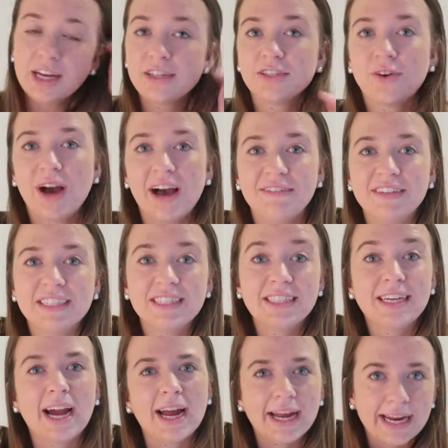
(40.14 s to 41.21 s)
So
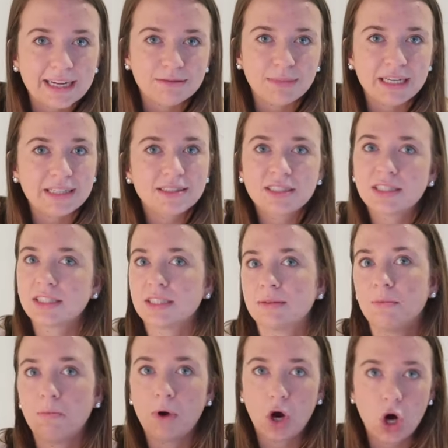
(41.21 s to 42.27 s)
obviously, I am a
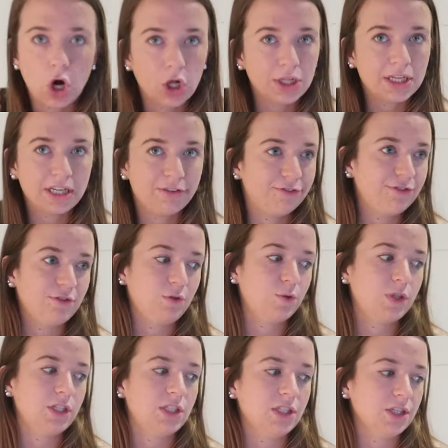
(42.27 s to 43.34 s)
small
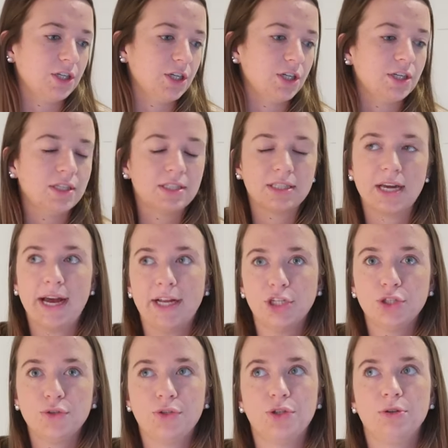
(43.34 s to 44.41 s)
influencer
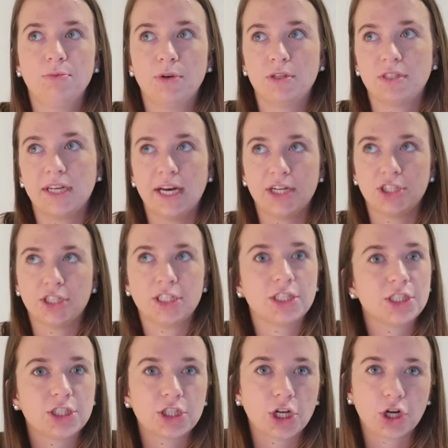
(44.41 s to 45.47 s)
slash YouTuber slash
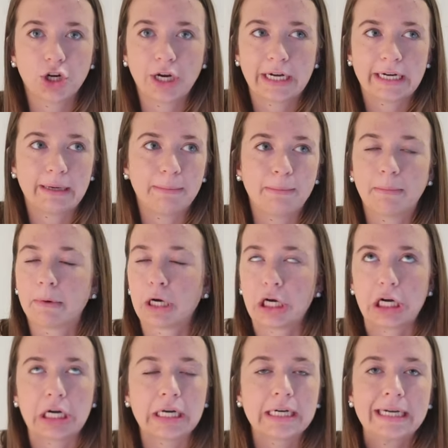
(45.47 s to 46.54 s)

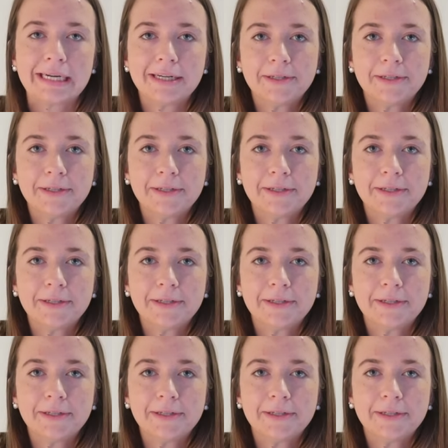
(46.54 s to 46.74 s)
Instagrammer.